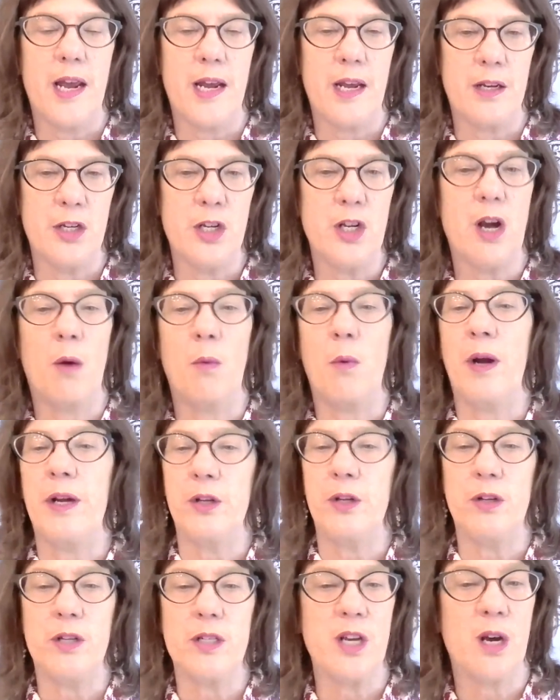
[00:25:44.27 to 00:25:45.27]
And I
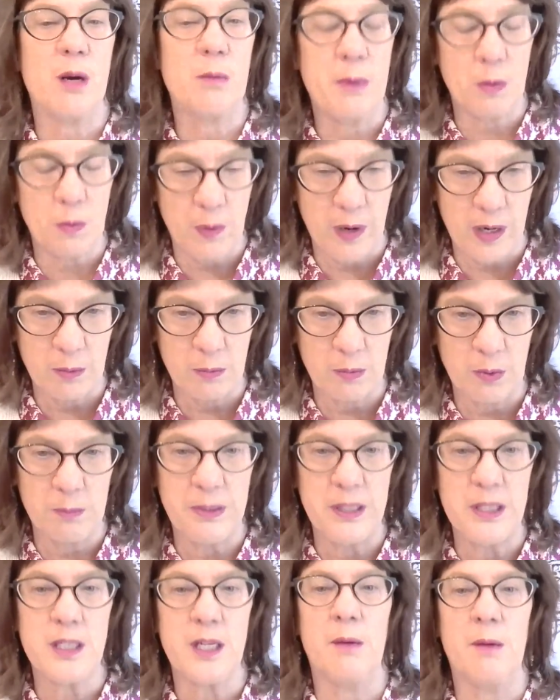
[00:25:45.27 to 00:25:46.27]
want you to tell me when it
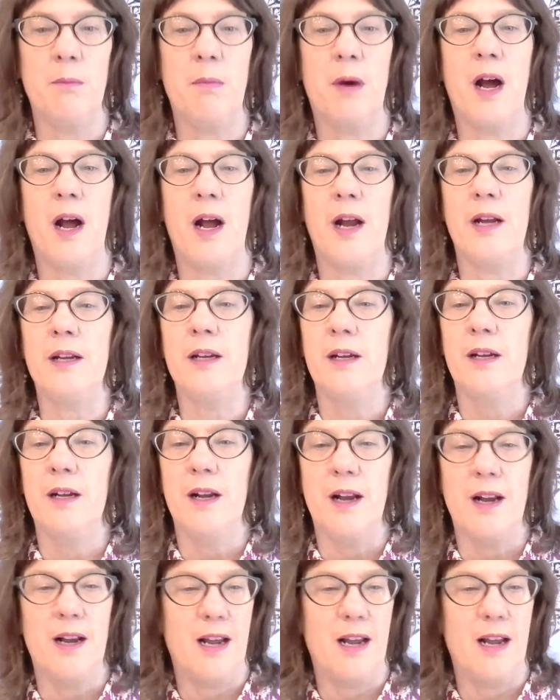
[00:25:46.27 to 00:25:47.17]
will be done by.